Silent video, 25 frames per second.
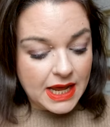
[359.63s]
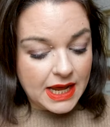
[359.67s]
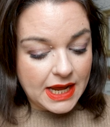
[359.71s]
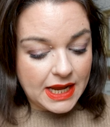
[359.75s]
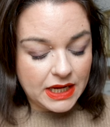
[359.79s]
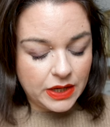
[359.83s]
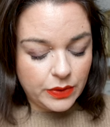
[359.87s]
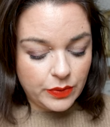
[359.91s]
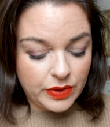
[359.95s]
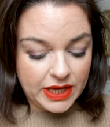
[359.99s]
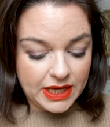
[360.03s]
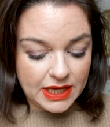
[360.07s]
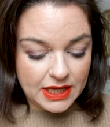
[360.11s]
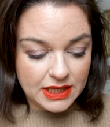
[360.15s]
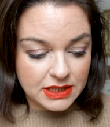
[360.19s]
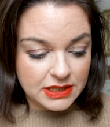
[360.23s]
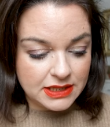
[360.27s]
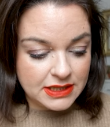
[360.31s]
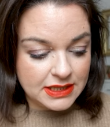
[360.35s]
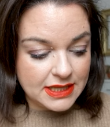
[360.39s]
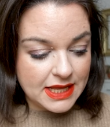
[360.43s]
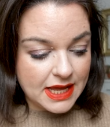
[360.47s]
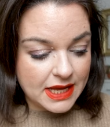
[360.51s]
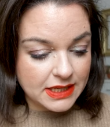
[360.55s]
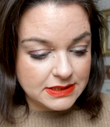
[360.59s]
Anyway,
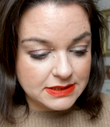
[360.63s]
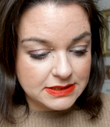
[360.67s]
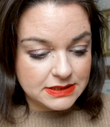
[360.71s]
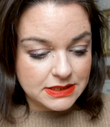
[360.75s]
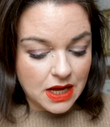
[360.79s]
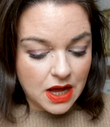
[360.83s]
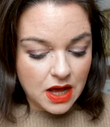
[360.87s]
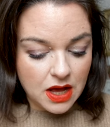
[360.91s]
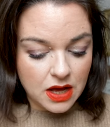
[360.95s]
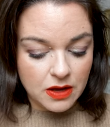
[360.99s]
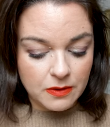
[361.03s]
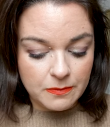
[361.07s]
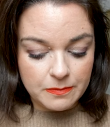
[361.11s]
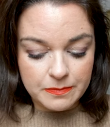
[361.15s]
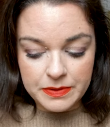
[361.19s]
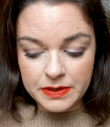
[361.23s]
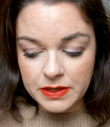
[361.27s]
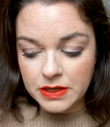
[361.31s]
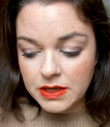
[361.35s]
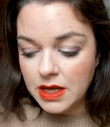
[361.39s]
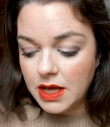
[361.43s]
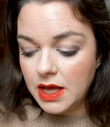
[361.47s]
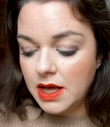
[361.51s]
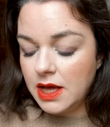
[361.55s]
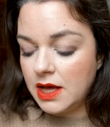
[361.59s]
next up,
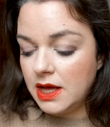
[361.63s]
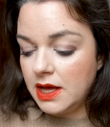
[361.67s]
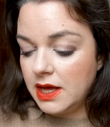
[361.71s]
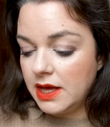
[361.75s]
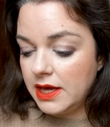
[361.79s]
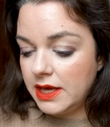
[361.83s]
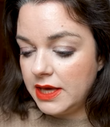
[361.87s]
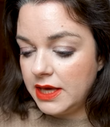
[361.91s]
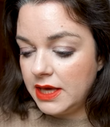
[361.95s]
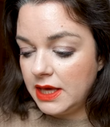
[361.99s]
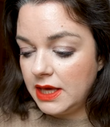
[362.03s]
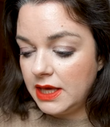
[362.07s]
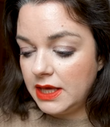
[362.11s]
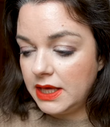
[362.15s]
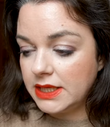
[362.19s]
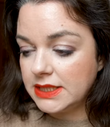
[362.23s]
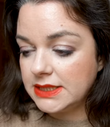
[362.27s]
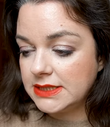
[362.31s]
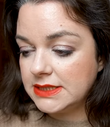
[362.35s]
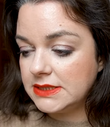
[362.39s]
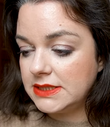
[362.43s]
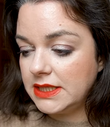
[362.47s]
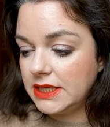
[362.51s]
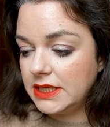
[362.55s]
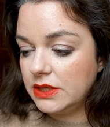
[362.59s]
I
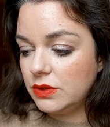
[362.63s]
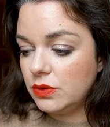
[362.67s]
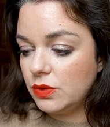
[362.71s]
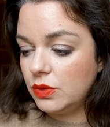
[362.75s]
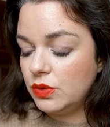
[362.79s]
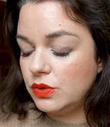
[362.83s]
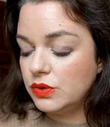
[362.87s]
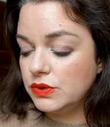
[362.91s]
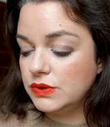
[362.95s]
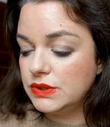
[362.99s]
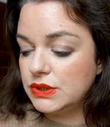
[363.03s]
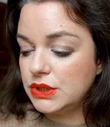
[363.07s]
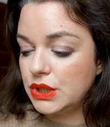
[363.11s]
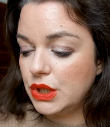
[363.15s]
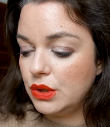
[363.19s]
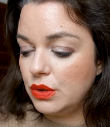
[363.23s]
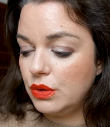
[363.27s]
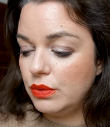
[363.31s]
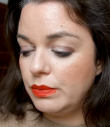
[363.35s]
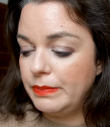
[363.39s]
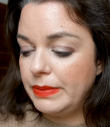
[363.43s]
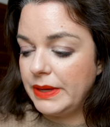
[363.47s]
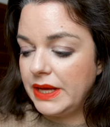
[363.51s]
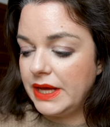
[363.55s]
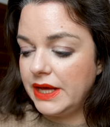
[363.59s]
did
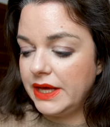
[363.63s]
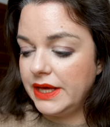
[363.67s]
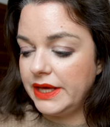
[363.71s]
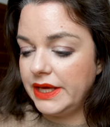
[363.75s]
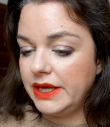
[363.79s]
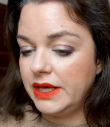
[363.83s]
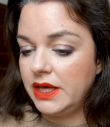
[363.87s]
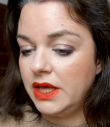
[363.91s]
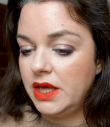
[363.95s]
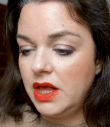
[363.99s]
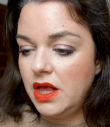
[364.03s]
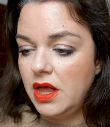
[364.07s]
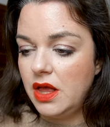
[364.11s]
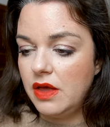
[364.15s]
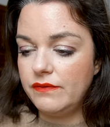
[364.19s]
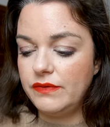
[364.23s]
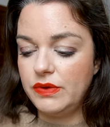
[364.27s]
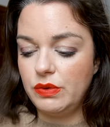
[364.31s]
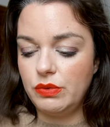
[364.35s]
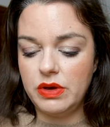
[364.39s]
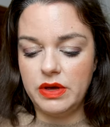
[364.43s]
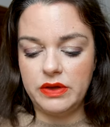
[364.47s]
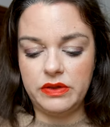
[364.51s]
also buy a few